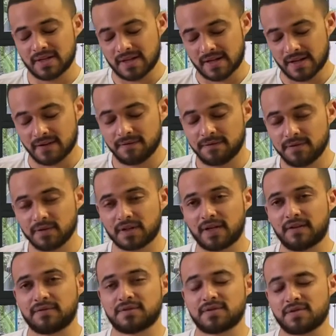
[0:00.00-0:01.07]
If you
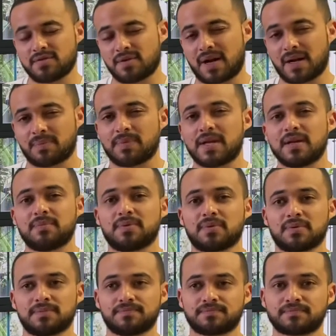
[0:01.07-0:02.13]
give to the right
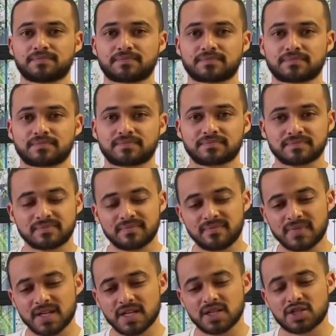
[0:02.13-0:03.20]
people,
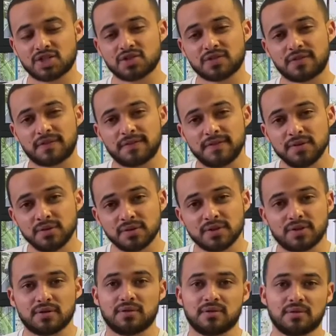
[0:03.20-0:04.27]
it should fuel
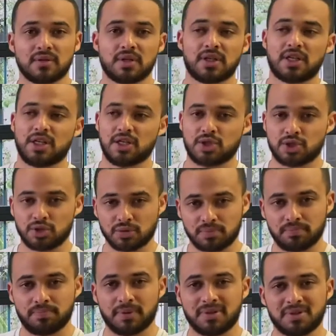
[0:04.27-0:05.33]
you, it
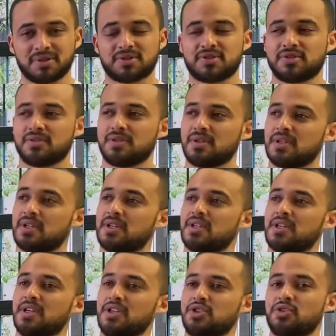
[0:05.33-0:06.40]
should bold you,
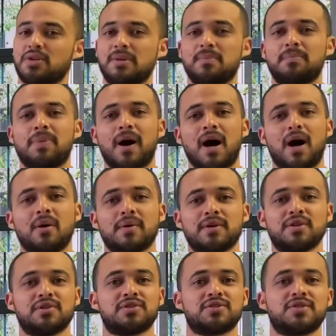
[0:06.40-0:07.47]
it should empower
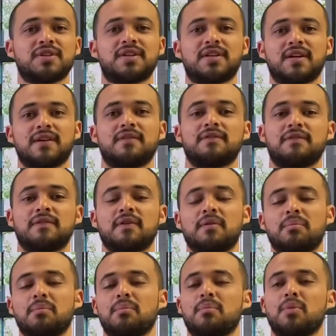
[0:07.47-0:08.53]
you to give
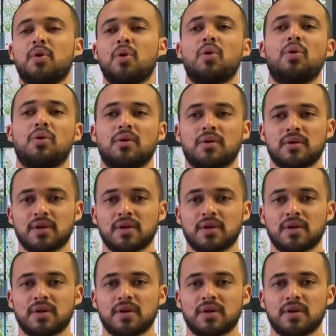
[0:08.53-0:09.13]
more.